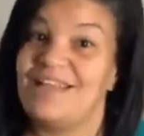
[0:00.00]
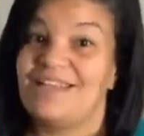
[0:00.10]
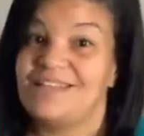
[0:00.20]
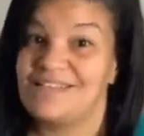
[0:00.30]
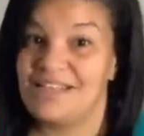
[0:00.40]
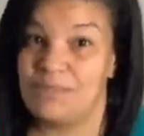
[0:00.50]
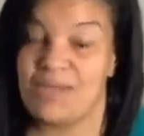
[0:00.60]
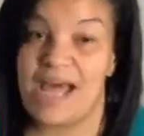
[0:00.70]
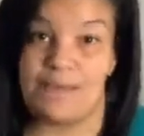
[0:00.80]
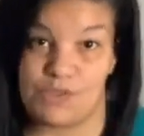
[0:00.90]
and it is gonna be
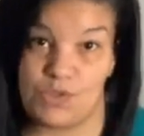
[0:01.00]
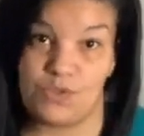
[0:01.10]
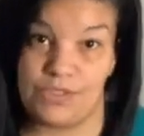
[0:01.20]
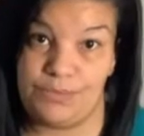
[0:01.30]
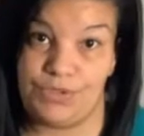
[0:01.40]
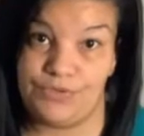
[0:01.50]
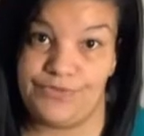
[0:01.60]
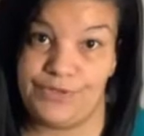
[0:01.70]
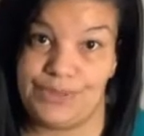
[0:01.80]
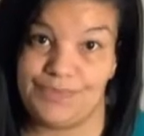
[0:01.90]
absolutely
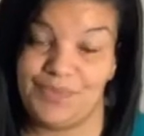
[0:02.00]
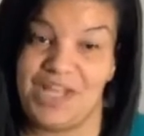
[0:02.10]
beautiful.